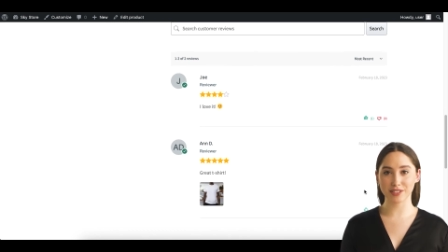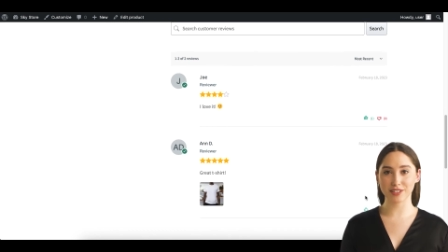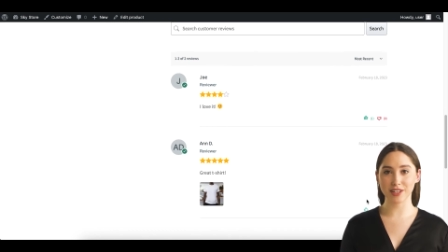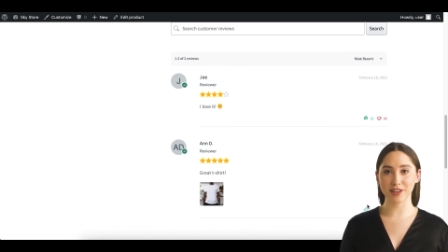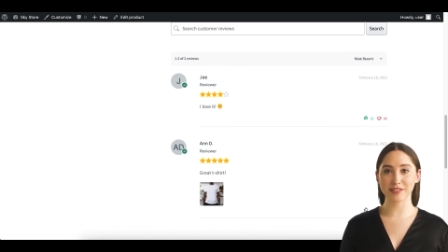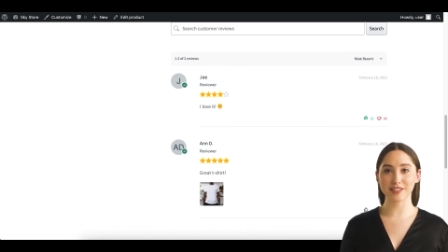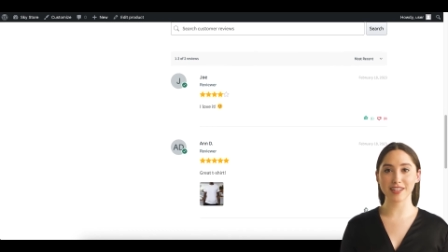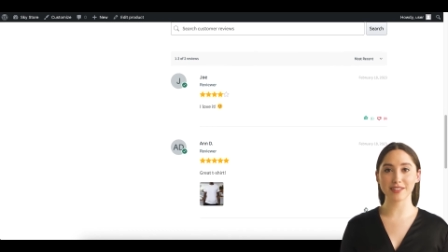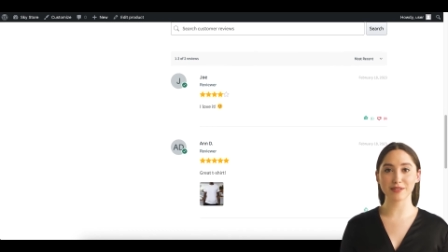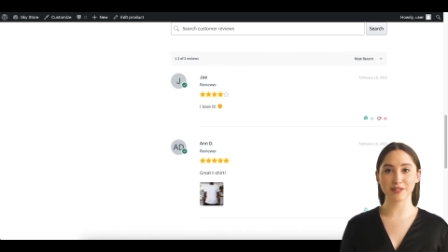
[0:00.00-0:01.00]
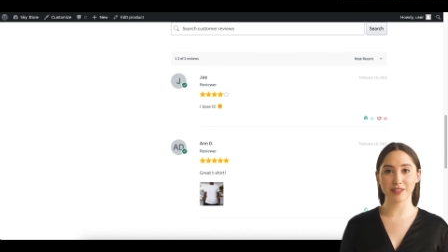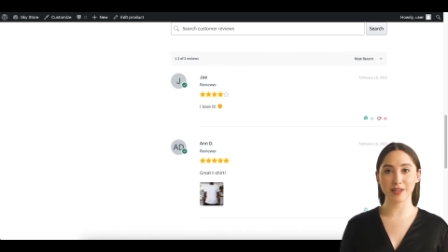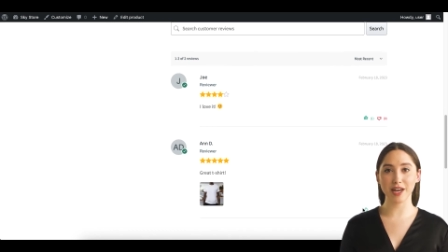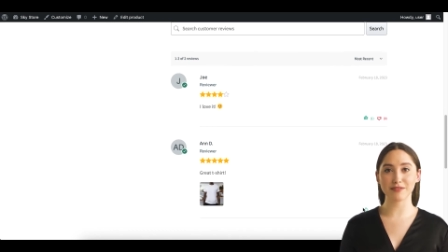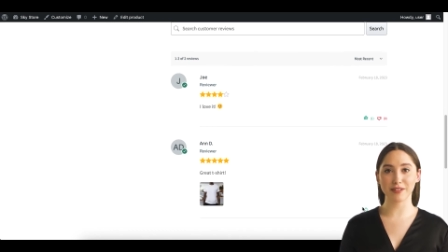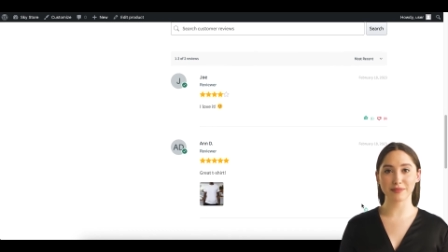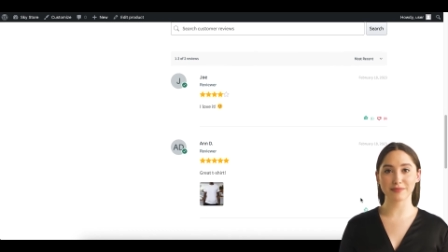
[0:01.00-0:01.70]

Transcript: to share if they found the review helpful.